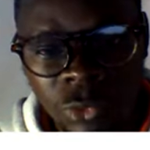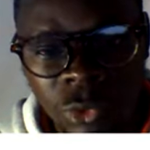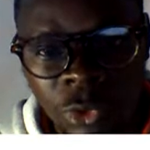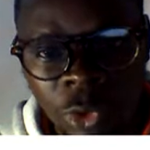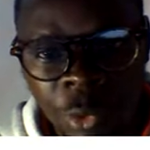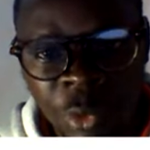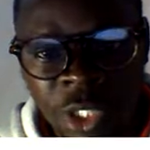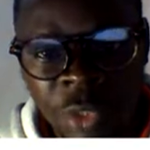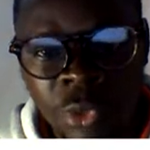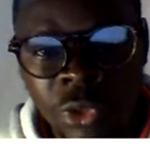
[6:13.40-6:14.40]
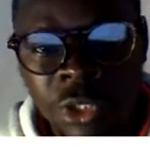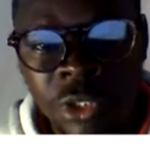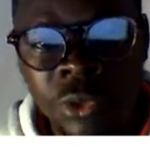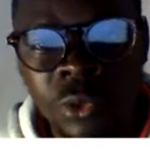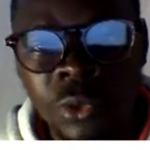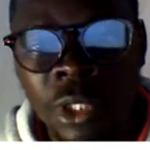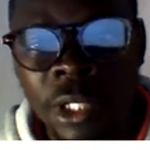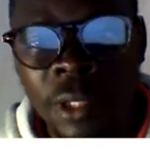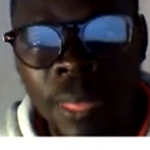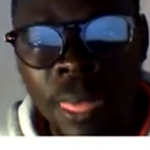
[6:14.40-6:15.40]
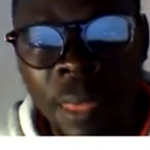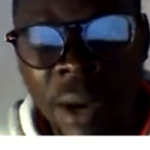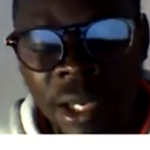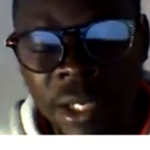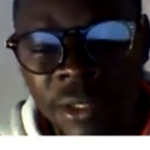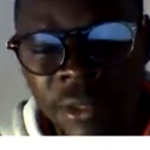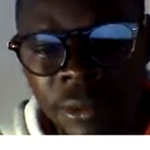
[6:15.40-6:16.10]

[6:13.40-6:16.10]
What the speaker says: So let me just proceed to the backend